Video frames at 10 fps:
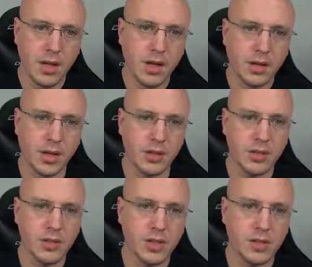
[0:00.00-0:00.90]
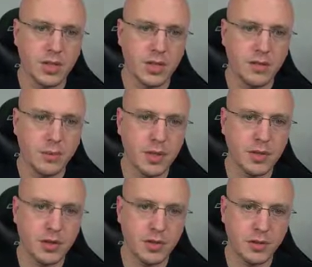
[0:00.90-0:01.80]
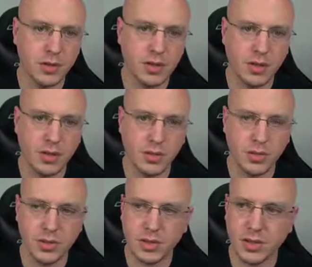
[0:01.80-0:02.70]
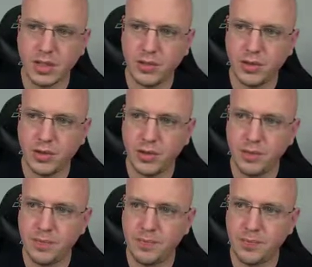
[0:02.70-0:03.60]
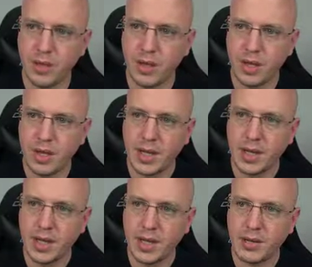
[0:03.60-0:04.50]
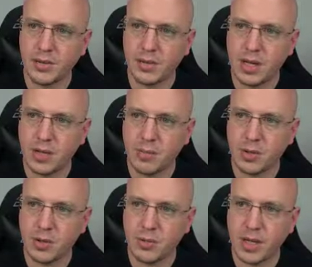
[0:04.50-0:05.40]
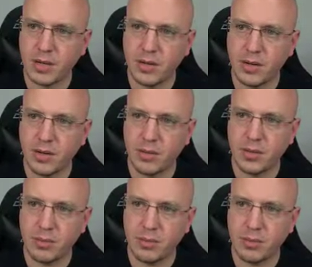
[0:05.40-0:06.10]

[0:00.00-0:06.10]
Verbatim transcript: Okay, you see the TFTP service restart was successful. And so now I'm going to go back to the OS